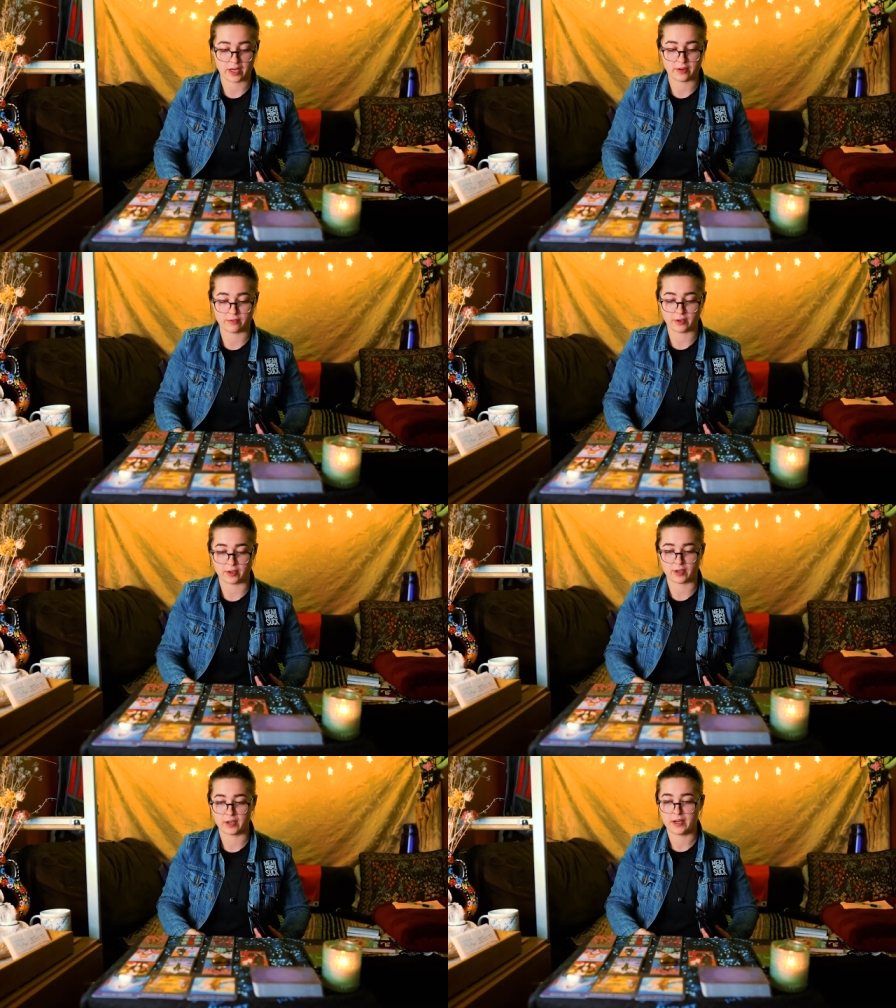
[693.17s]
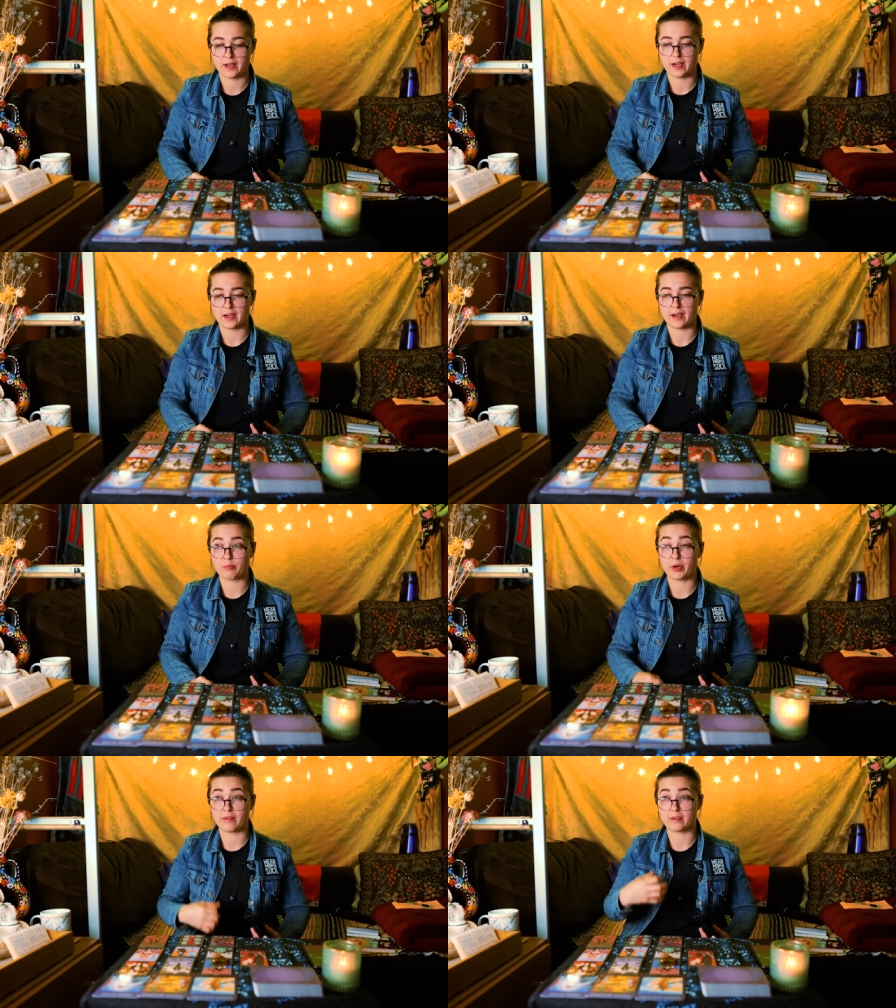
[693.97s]
And if you're
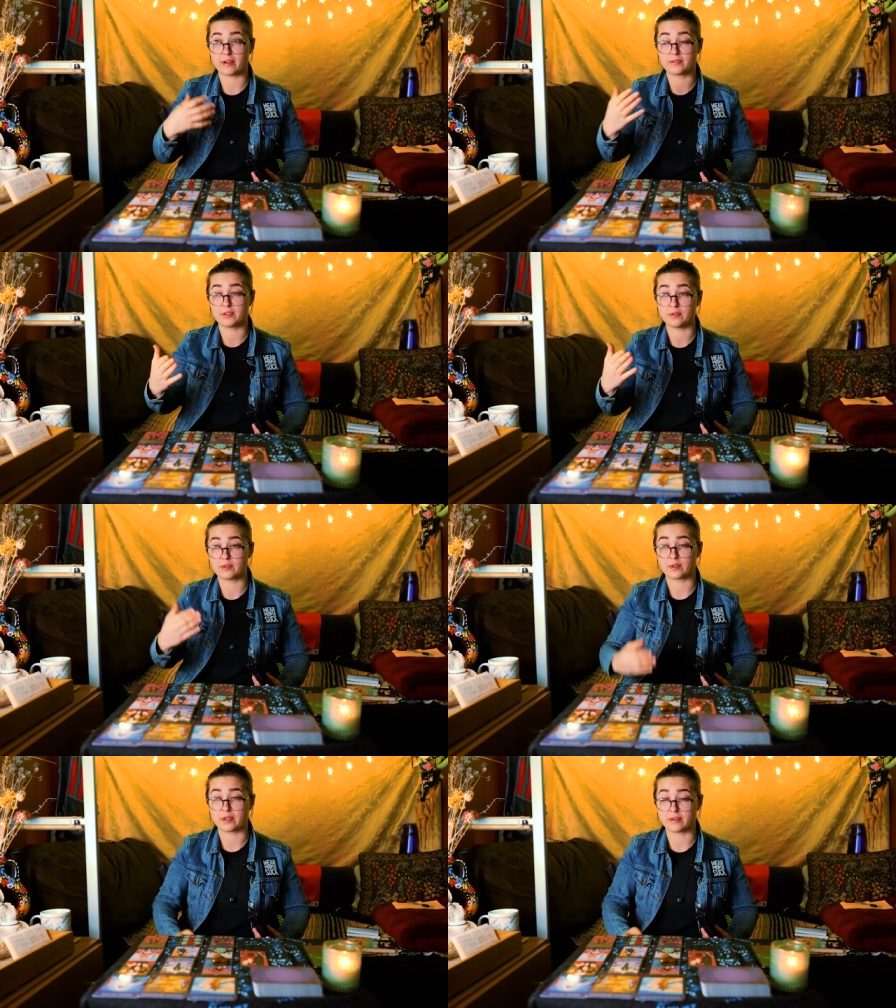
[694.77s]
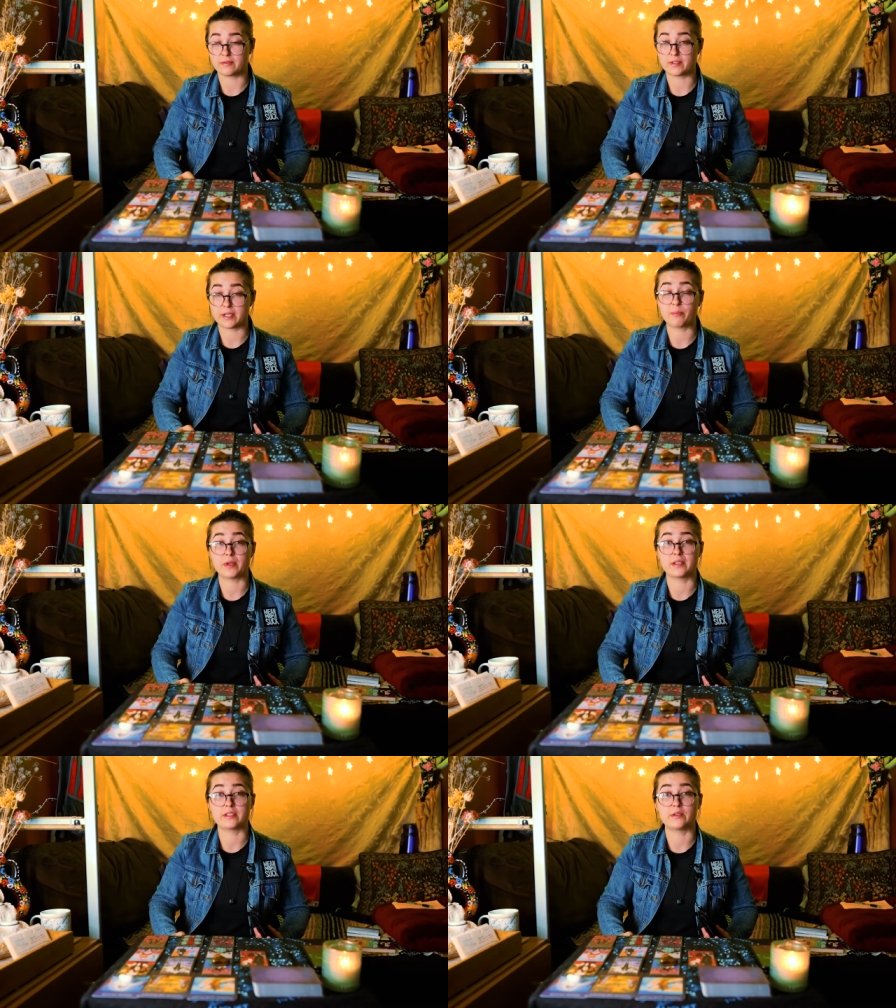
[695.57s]
brave enough to sort of dip
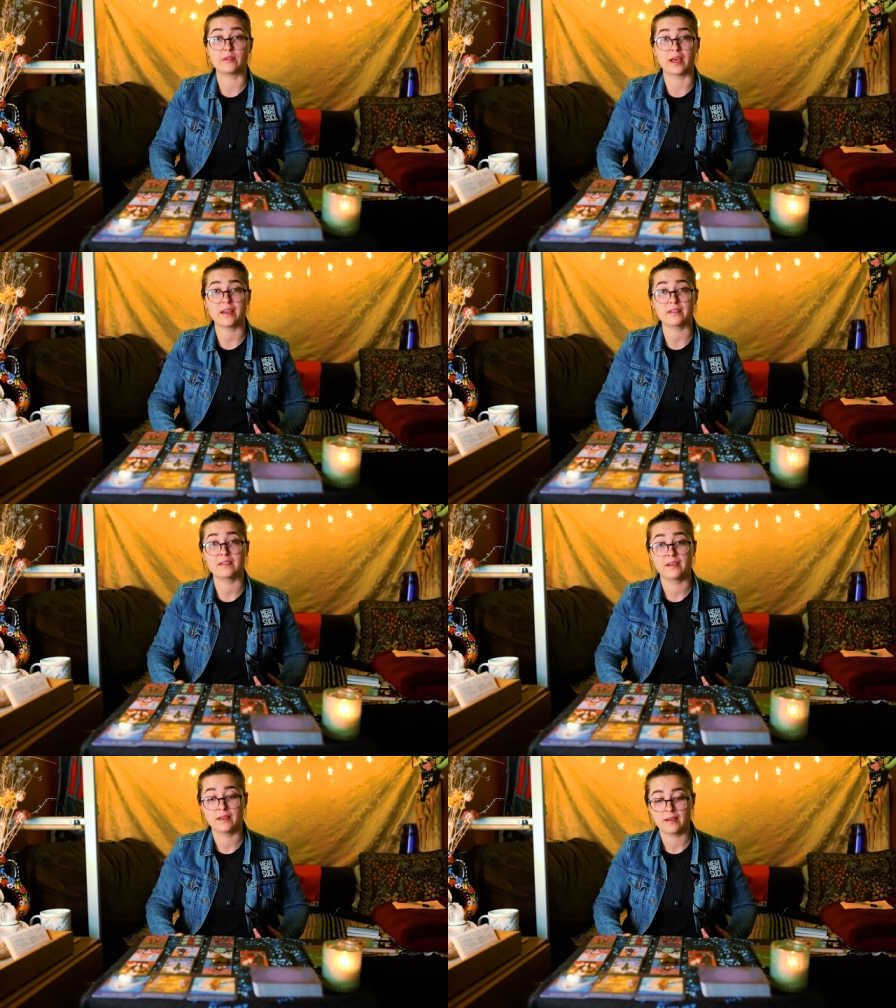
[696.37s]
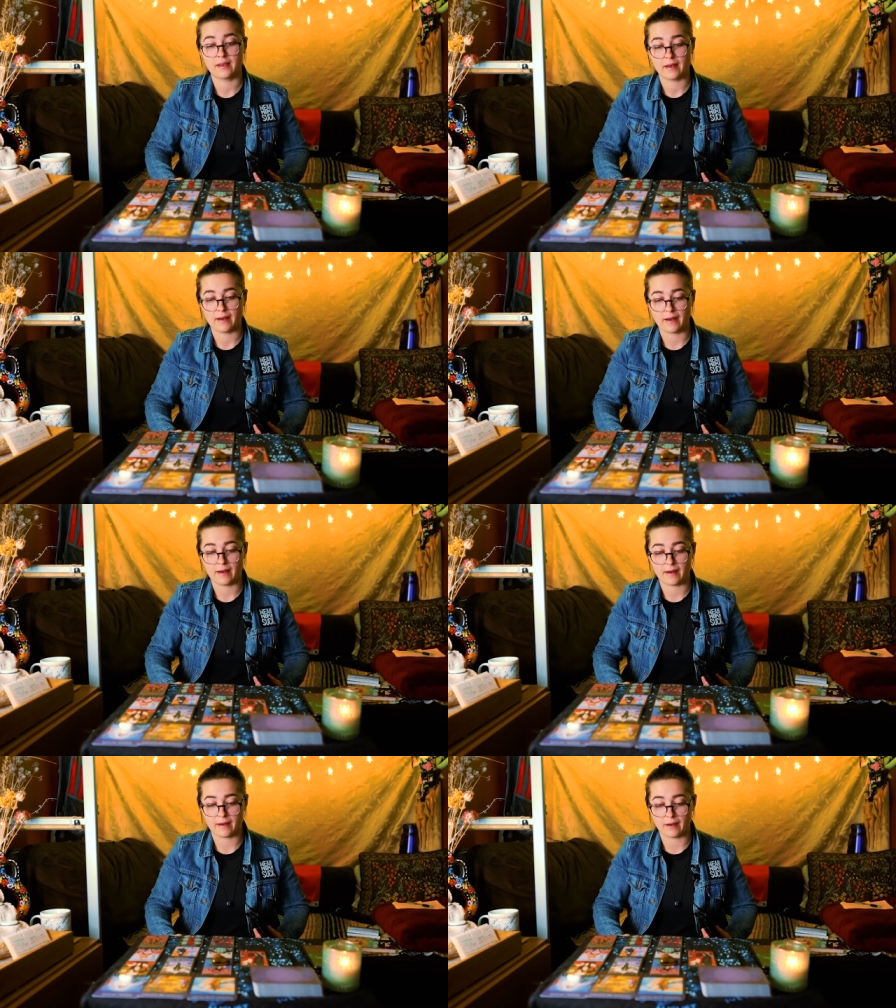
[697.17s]
into that
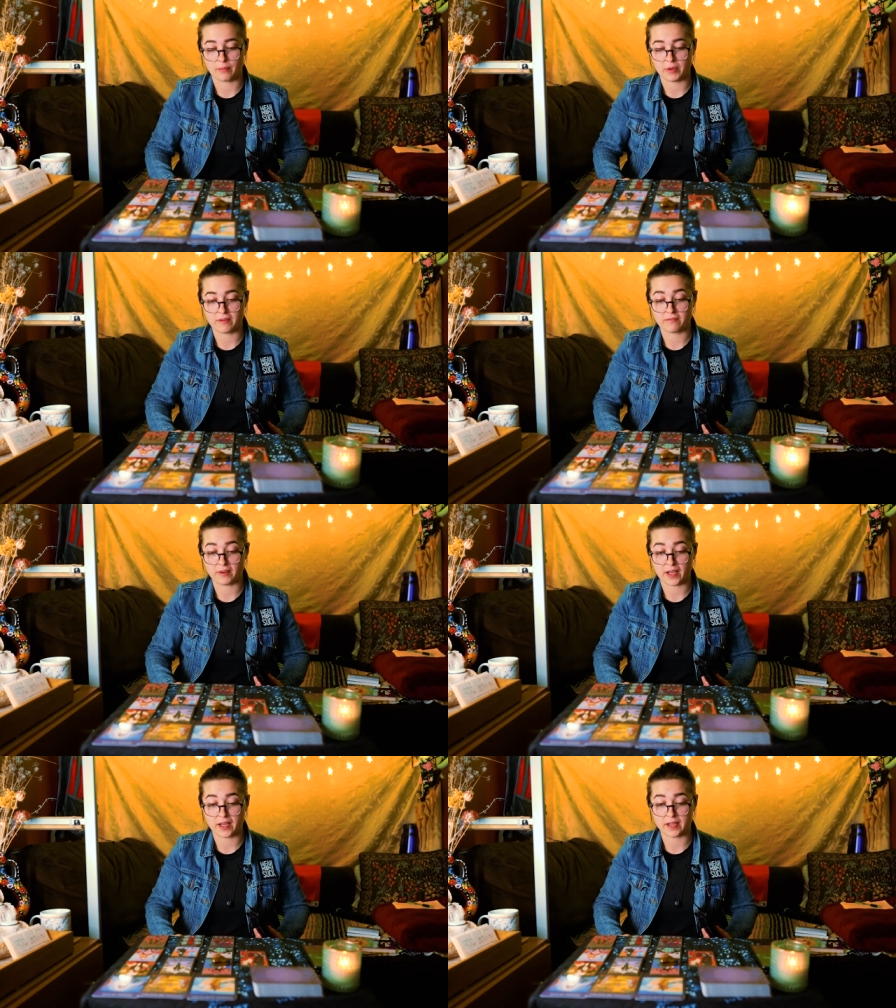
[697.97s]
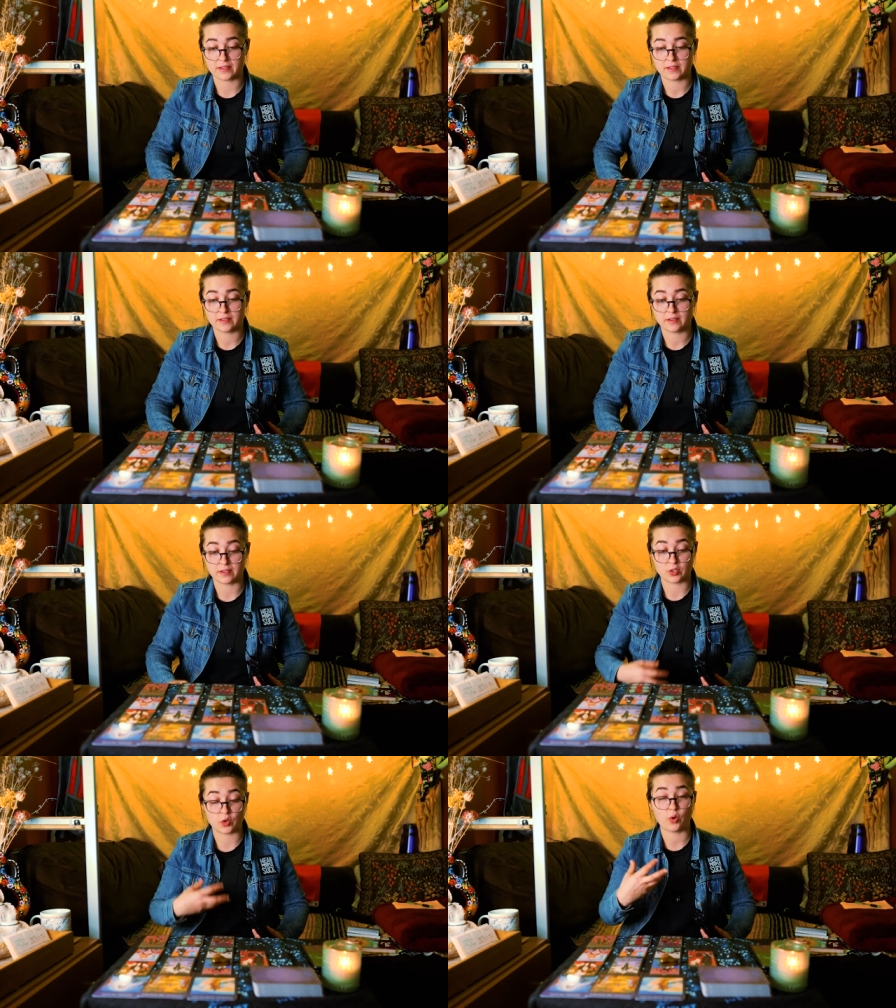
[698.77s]
and find the
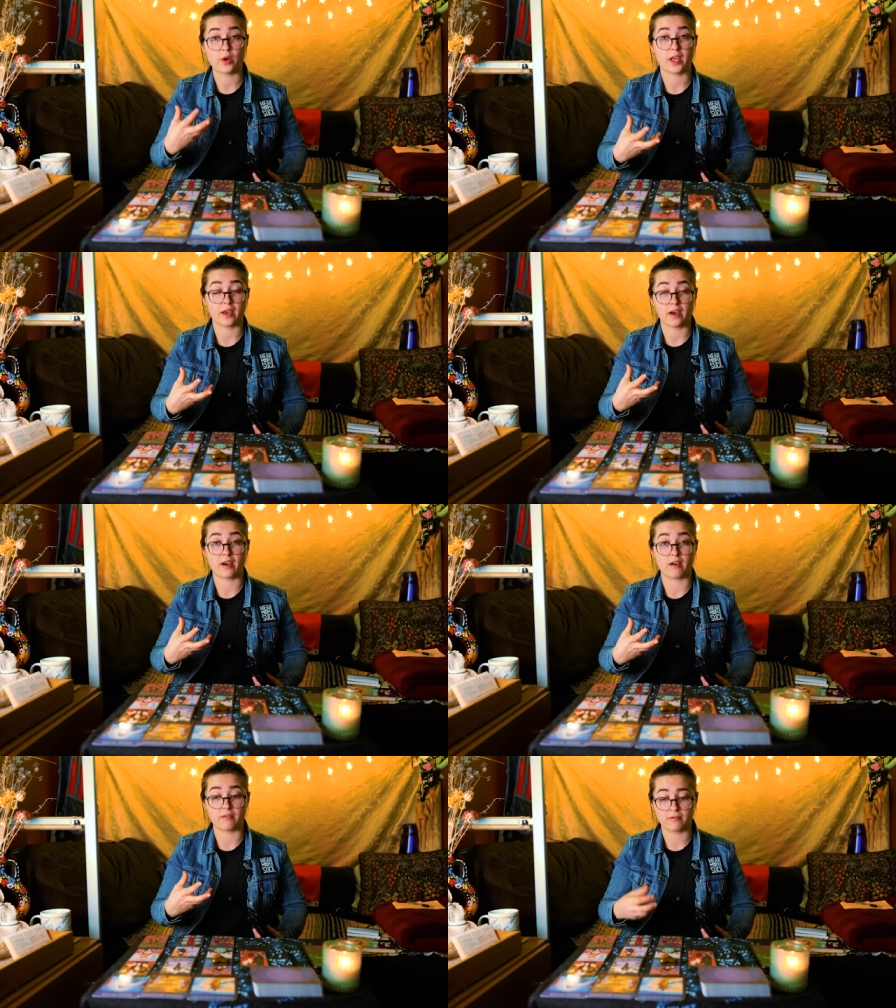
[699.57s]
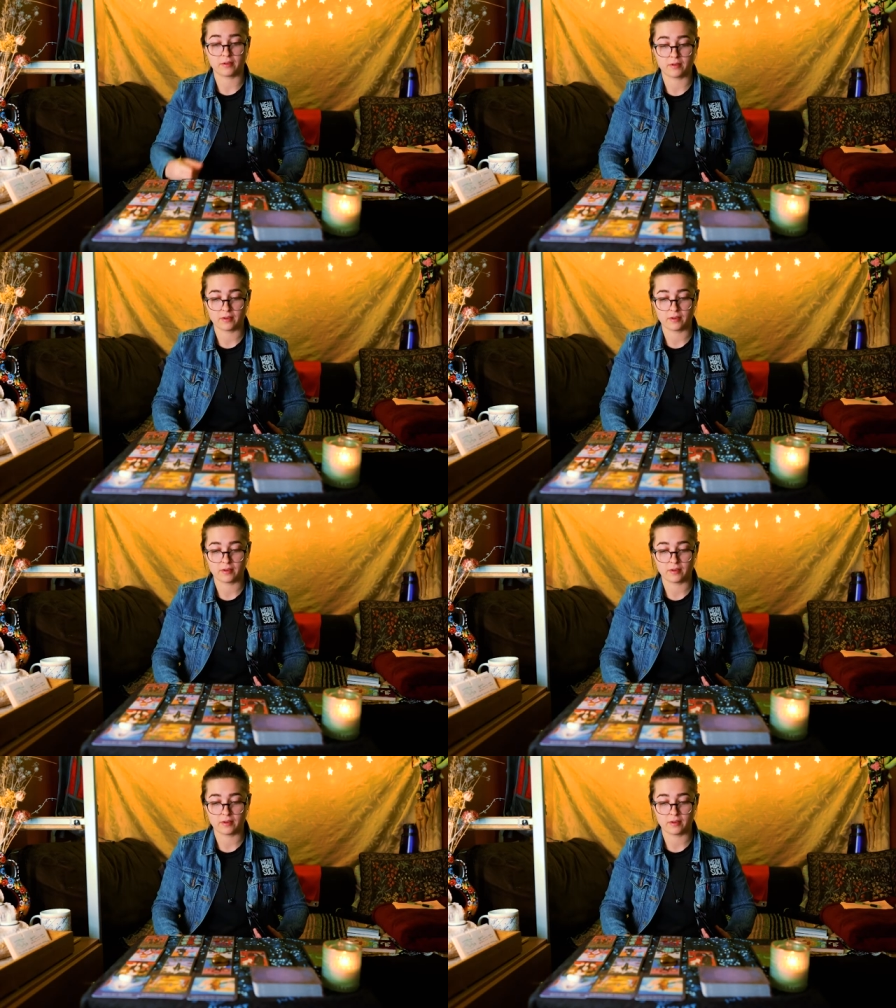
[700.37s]
joy of